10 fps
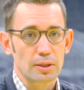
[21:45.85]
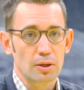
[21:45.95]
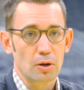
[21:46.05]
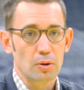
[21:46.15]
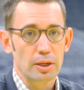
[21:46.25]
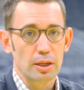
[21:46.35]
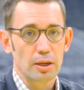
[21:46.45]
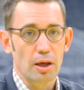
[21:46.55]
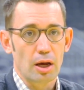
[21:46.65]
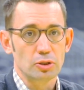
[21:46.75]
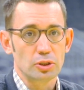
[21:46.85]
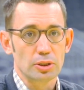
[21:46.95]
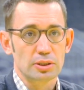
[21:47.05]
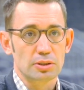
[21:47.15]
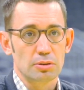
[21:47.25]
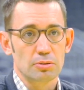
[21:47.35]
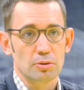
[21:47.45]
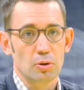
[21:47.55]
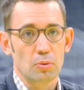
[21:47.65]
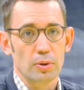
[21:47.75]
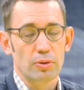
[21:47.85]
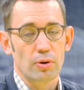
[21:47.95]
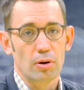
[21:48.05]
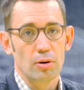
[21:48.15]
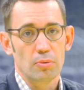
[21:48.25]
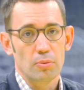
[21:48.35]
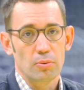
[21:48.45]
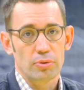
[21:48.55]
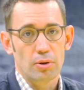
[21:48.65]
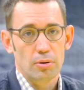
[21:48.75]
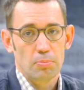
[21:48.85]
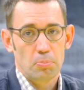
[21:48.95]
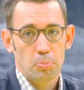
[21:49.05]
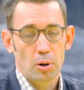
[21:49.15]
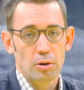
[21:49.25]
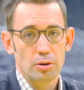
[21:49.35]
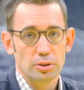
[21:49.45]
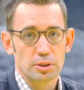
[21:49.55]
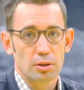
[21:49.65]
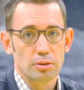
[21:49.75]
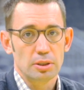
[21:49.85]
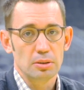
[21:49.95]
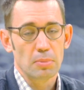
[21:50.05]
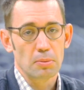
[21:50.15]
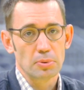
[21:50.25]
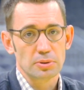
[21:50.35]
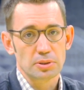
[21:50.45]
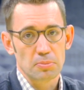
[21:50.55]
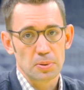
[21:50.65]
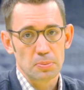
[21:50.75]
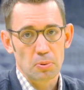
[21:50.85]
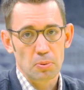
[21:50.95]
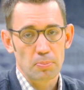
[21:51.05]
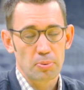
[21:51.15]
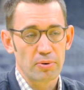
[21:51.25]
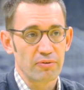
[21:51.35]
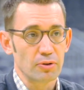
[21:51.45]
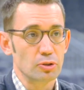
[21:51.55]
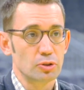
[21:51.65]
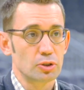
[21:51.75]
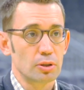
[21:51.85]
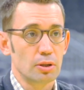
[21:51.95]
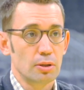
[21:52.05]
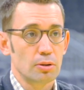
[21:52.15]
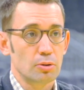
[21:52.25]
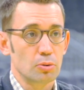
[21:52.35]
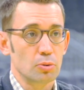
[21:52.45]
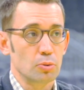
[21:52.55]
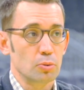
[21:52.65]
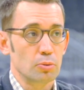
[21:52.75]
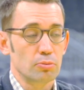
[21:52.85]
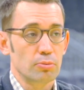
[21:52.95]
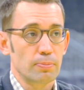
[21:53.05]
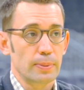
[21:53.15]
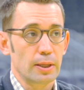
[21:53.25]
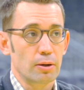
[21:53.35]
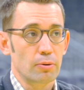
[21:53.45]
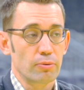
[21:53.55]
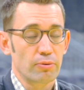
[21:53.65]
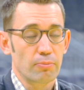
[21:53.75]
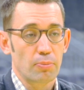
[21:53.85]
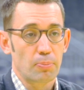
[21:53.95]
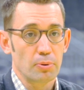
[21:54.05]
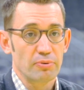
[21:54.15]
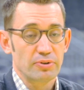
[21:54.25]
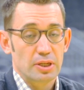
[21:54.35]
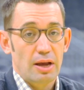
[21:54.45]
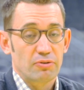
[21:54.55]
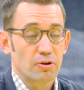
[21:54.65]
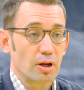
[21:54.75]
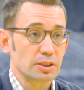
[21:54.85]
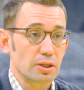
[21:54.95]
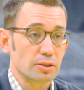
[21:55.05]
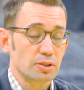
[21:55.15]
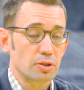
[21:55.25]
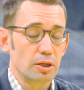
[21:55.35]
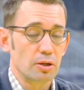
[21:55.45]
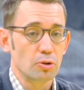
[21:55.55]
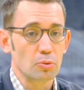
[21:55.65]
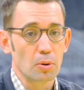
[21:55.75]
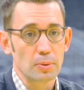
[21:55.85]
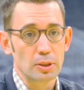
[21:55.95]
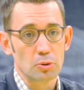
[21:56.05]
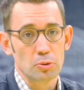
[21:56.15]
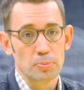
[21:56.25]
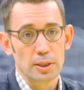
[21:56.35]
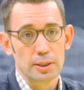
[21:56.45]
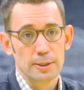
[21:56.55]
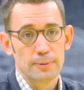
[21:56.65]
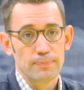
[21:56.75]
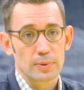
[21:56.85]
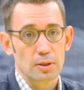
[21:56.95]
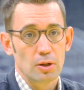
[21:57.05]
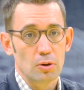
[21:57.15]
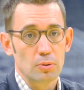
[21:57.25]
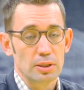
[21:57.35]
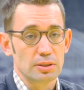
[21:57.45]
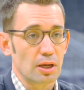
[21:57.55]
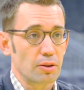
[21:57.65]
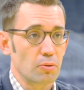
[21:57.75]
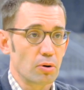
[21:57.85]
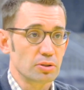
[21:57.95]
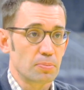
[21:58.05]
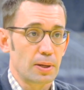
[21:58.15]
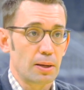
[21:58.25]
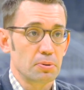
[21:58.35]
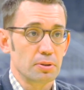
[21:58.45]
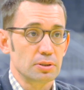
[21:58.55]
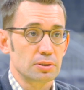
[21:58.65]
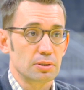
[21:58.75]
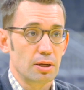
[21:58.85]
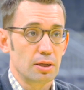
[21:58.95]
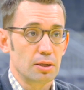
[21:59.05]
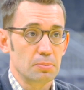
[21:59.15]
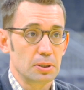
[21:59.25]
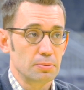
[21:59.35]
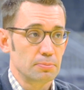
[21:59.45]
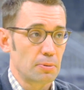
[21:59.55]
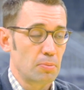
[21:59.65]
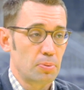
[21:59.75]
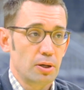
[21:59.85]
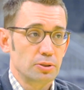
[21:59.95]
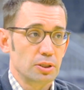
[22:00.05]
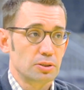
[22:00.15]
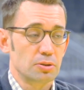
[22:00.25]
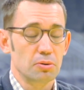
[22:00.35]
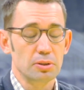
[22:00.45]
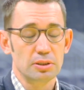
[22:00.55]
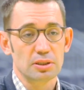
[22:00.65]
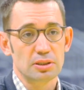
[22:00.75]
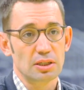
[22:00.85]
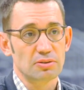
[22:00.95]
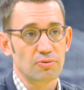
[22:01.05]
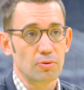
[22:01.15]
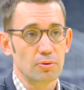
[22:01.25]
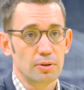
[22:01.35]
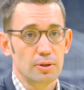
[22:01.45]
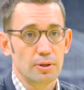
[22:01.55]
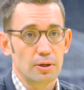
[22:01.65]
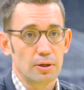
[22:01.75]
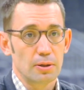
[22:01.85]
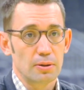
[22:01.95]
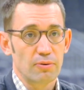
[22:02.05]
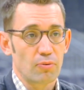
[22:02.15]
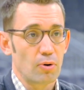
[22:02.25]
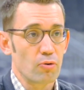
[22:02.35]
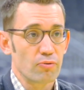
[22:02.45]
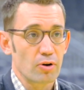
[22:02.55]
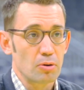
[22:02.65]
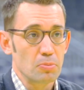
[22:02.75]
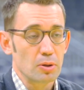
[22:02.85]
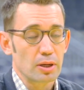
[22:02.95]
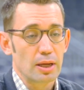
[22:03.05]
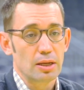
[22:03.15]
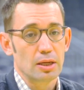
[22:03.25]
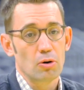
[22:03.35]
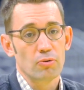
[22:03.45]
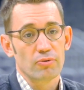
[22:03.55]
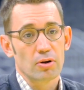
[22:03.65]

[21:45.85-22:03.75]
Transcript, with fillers: you know, and, and not just, you know, with our, with our partners and our team members and the people we're privileged to, you know, privileged to have trust us to get to do what we do. But, you know, inside the walls of Populous, right? I mean, our projects are only successful uh, if we're over communicating, over